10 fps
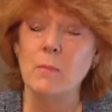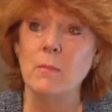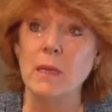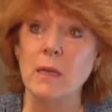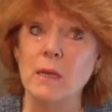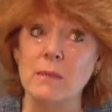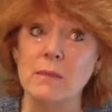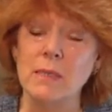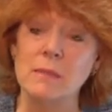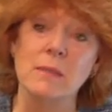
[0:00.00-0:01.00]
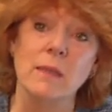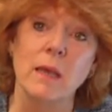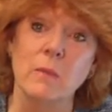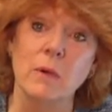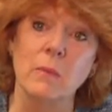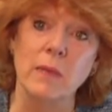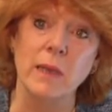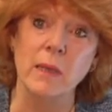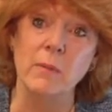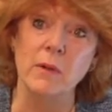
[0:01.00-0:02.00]
Because isn't that what we
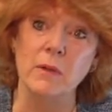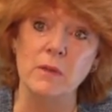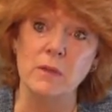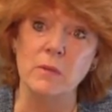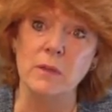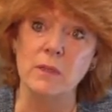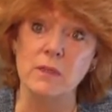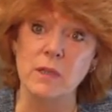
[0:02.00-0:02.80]
came here to do with each